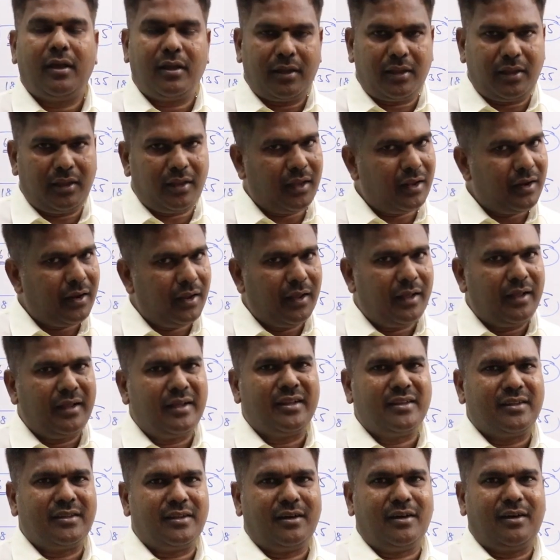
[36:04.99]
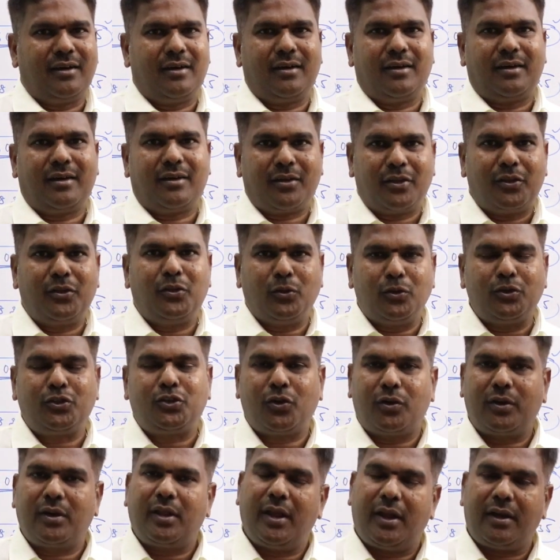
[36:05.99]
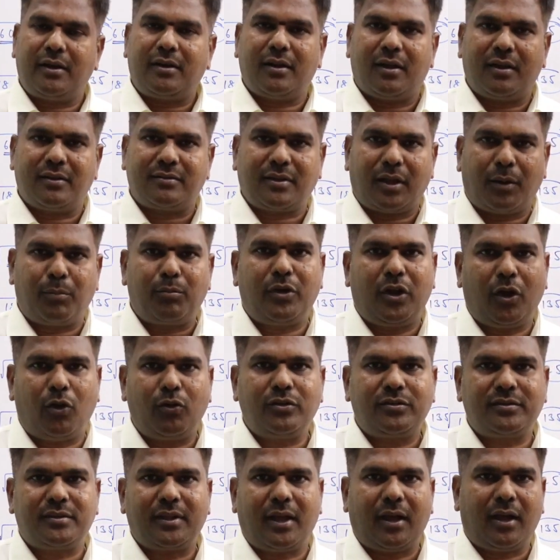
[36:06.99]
Here you should get some doubts.